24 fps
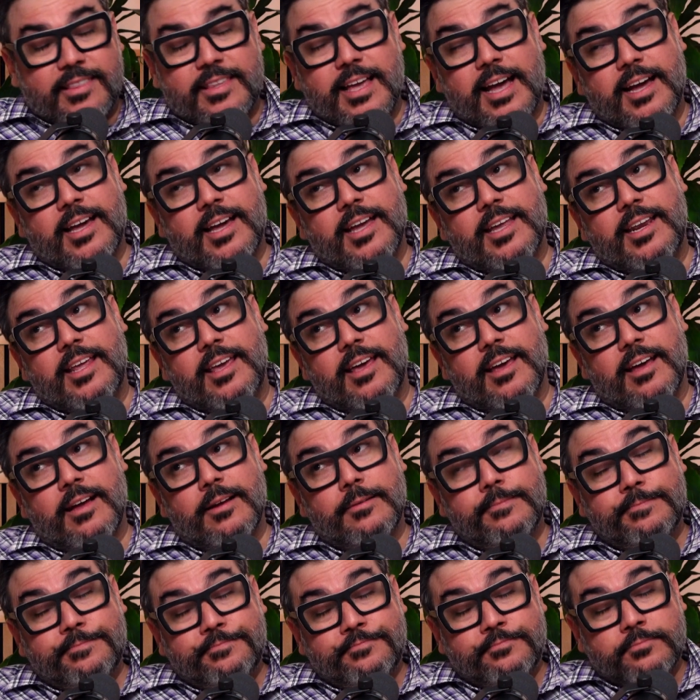taqueria,
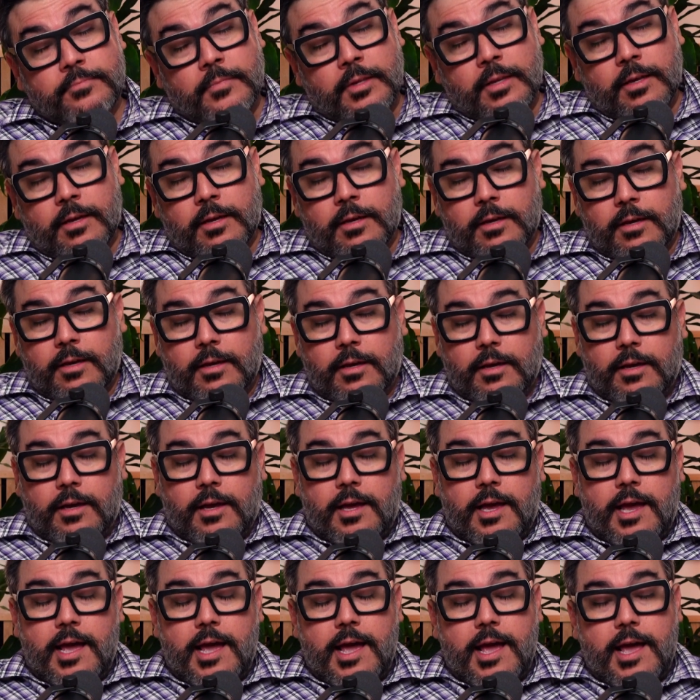
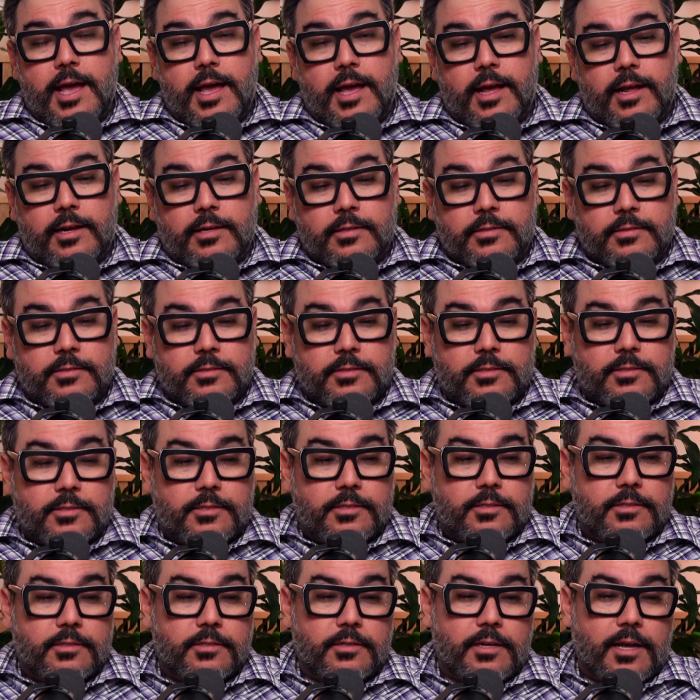and
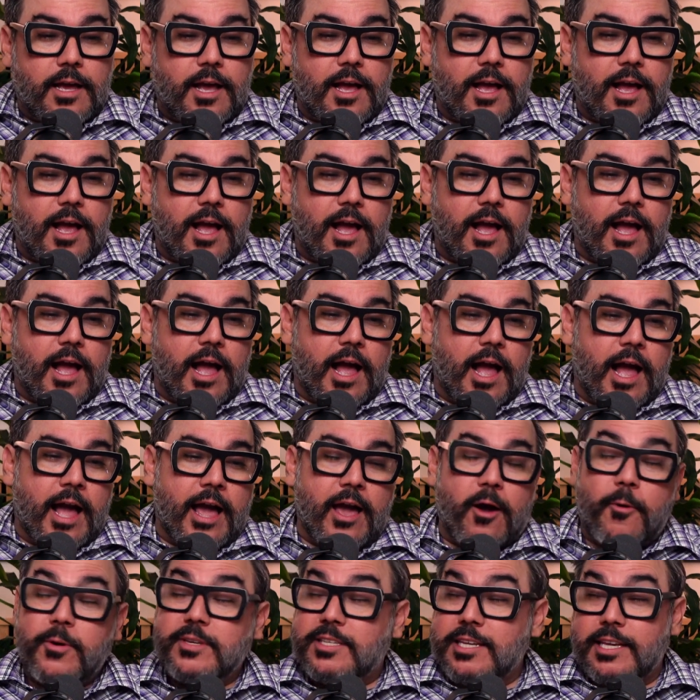I
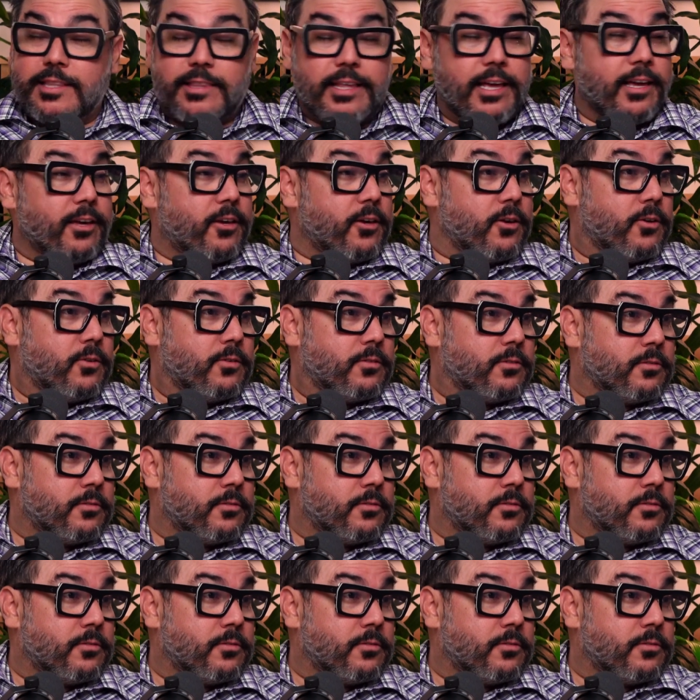always say thank you.